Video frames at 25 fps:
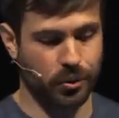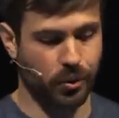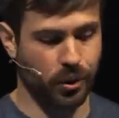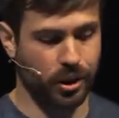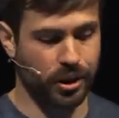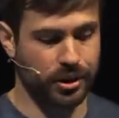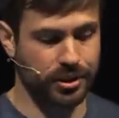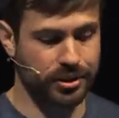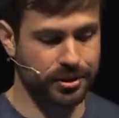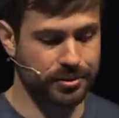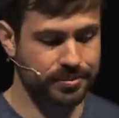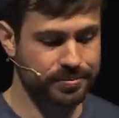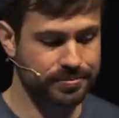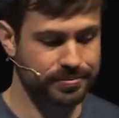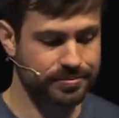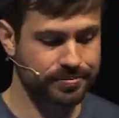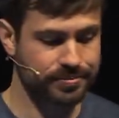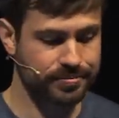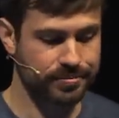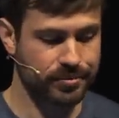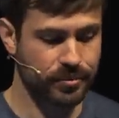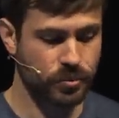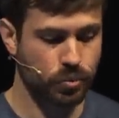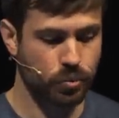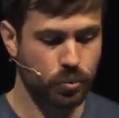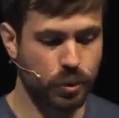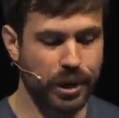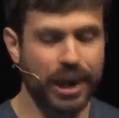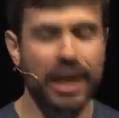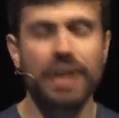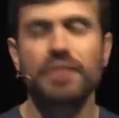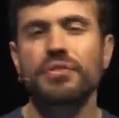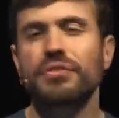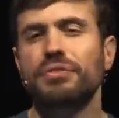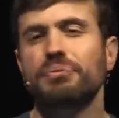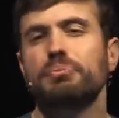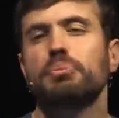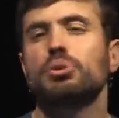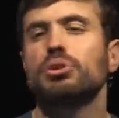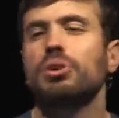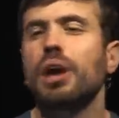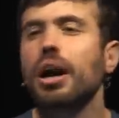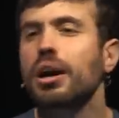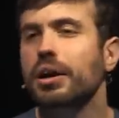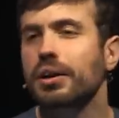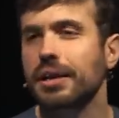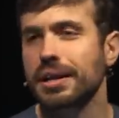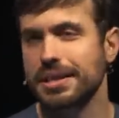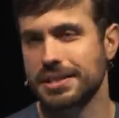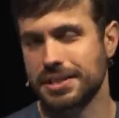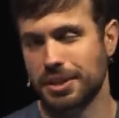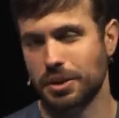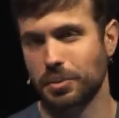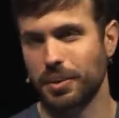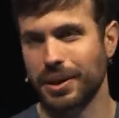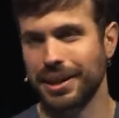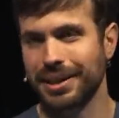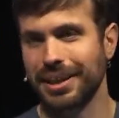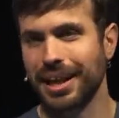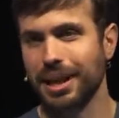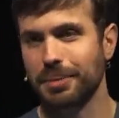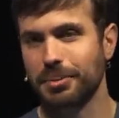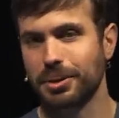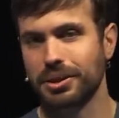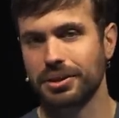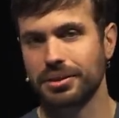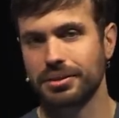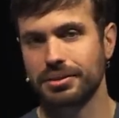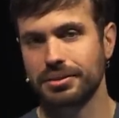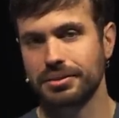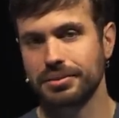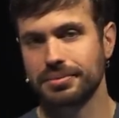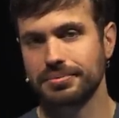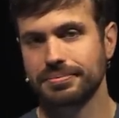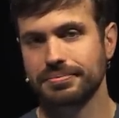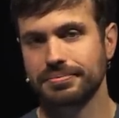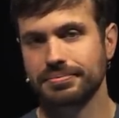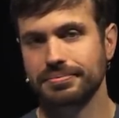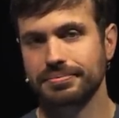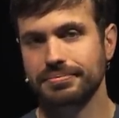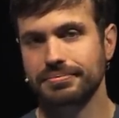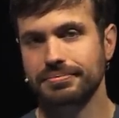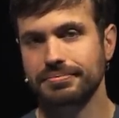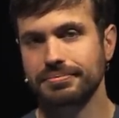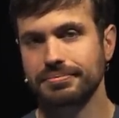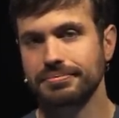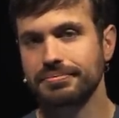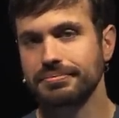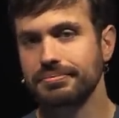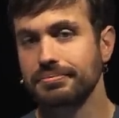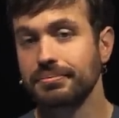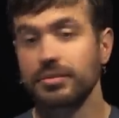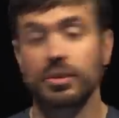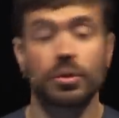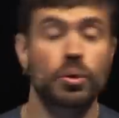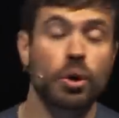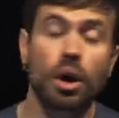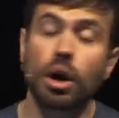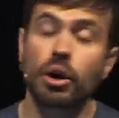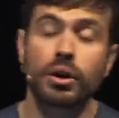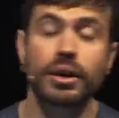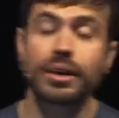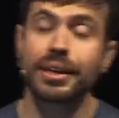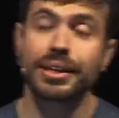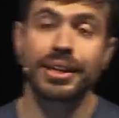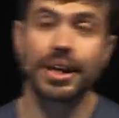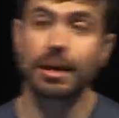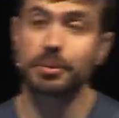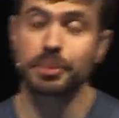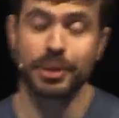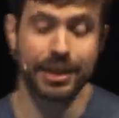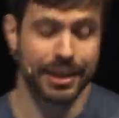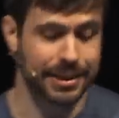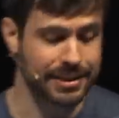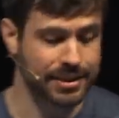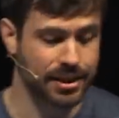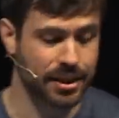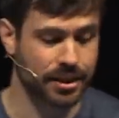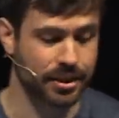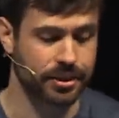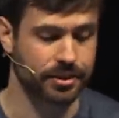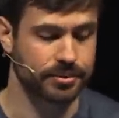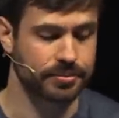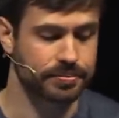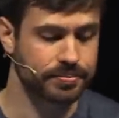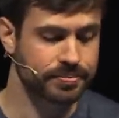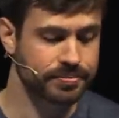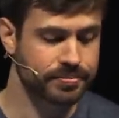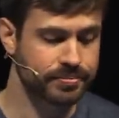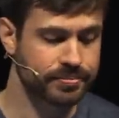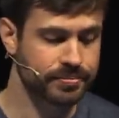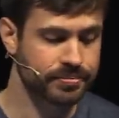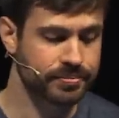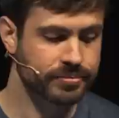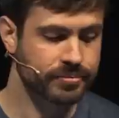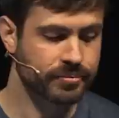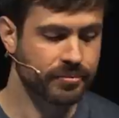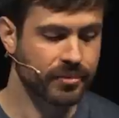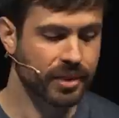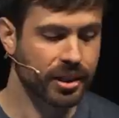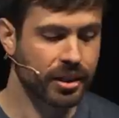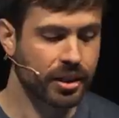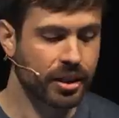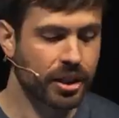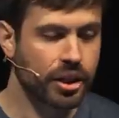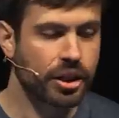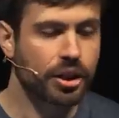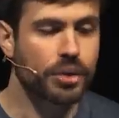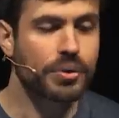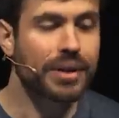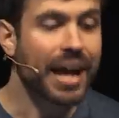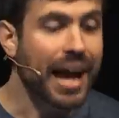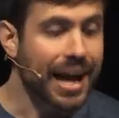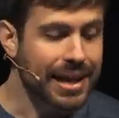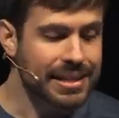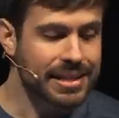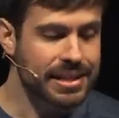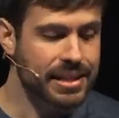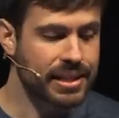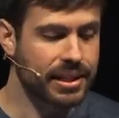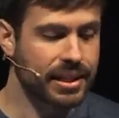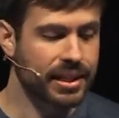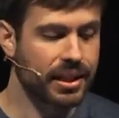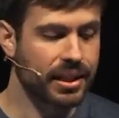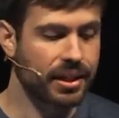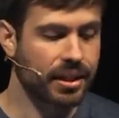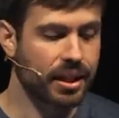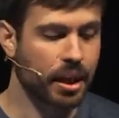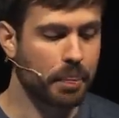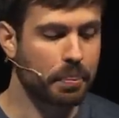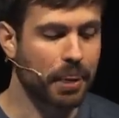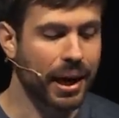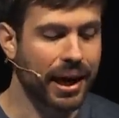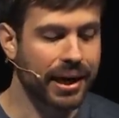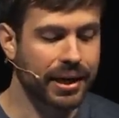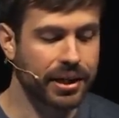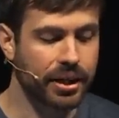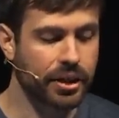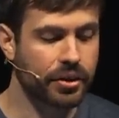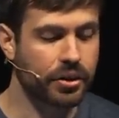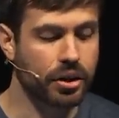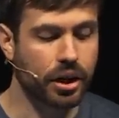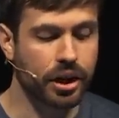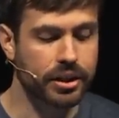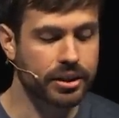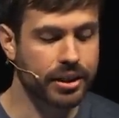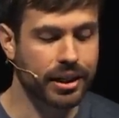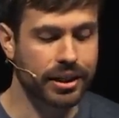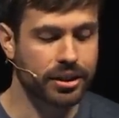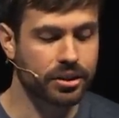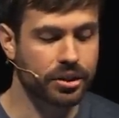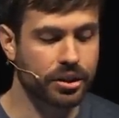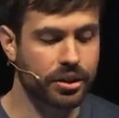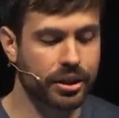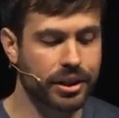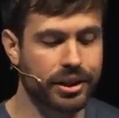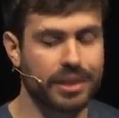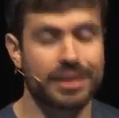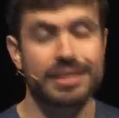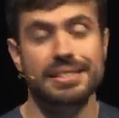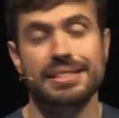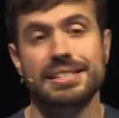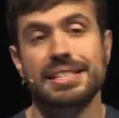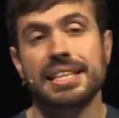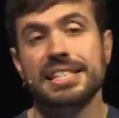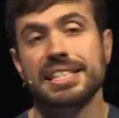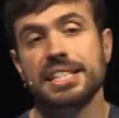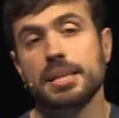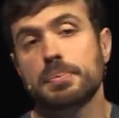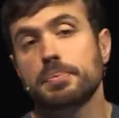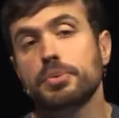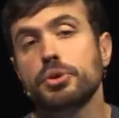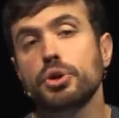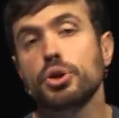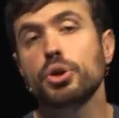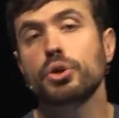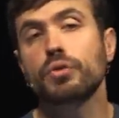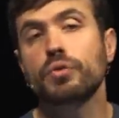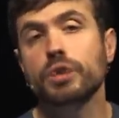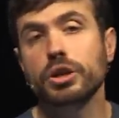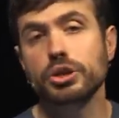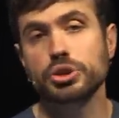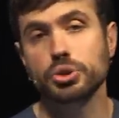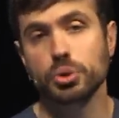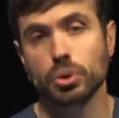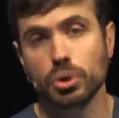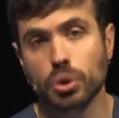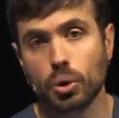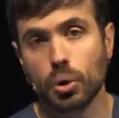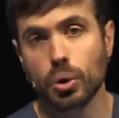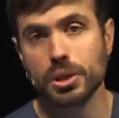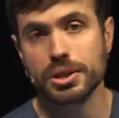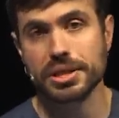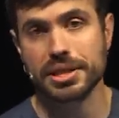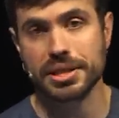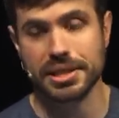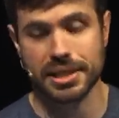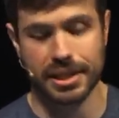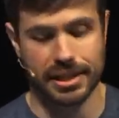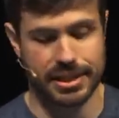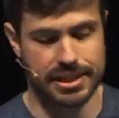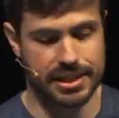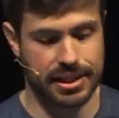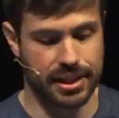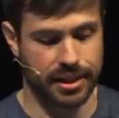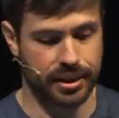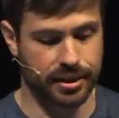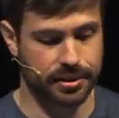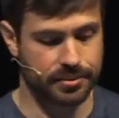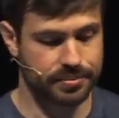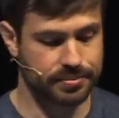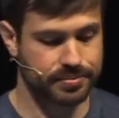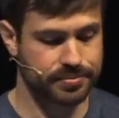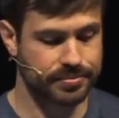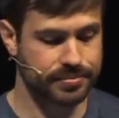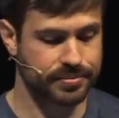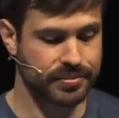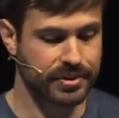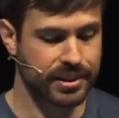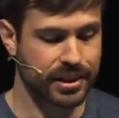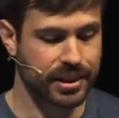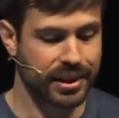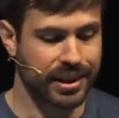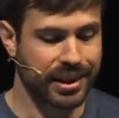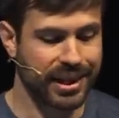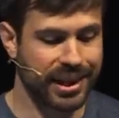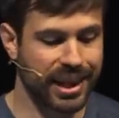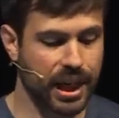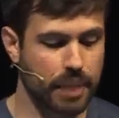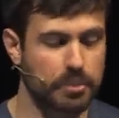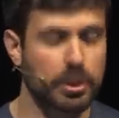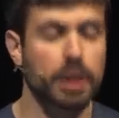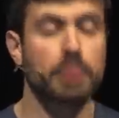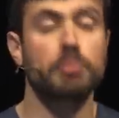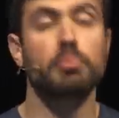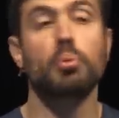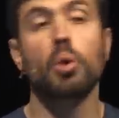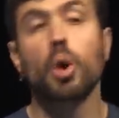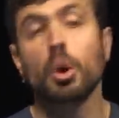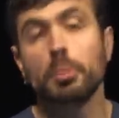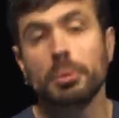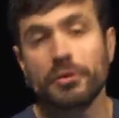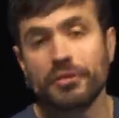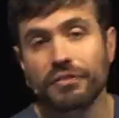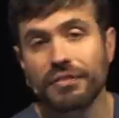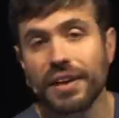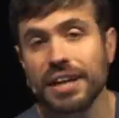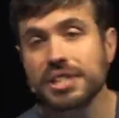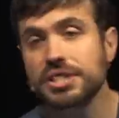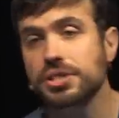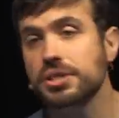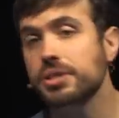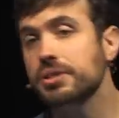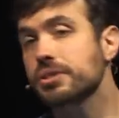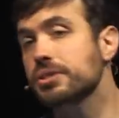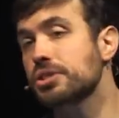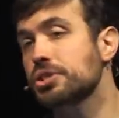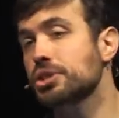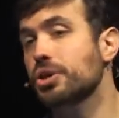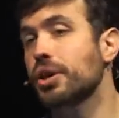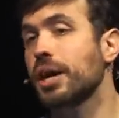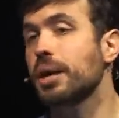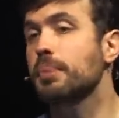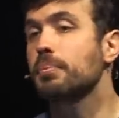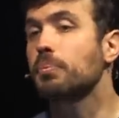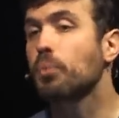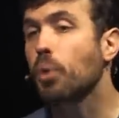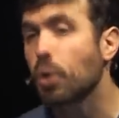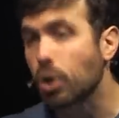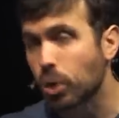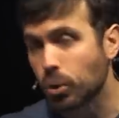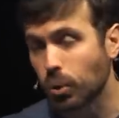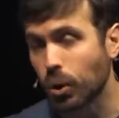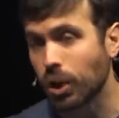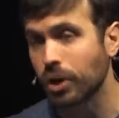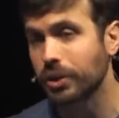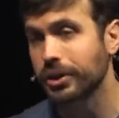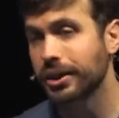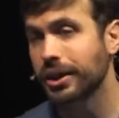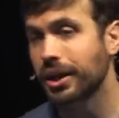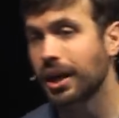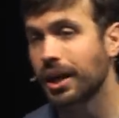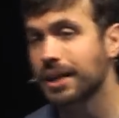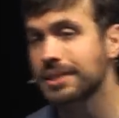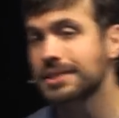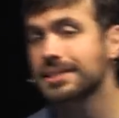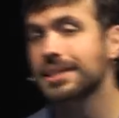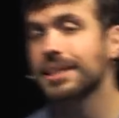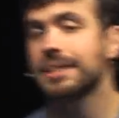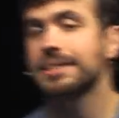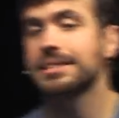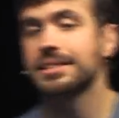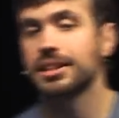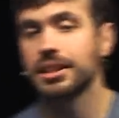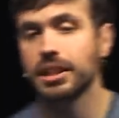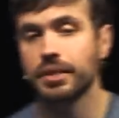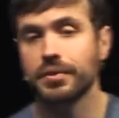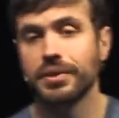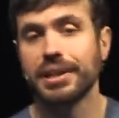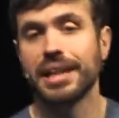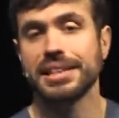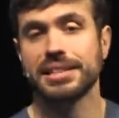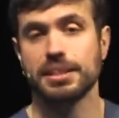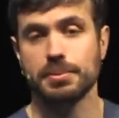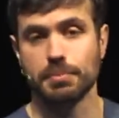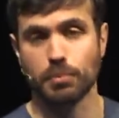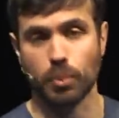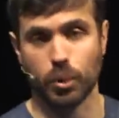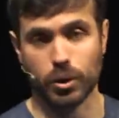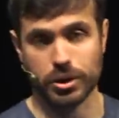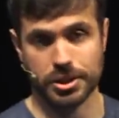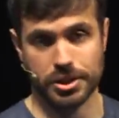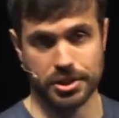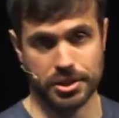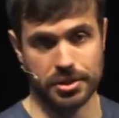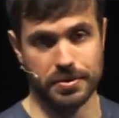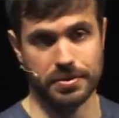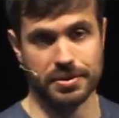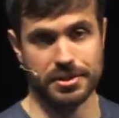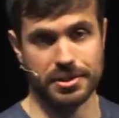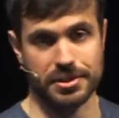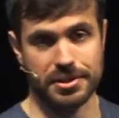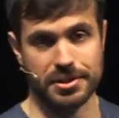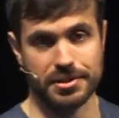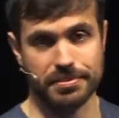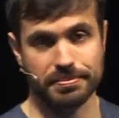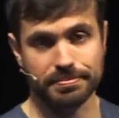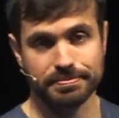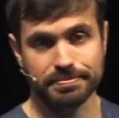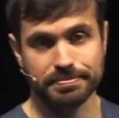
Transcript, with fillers: world? What kind of progress could we enable? We're already enabling a ton. Udacity, a pioneer in online learning, sets up new virtual courses in Asana, enabling more professors to create more quality content and deliver that to more students.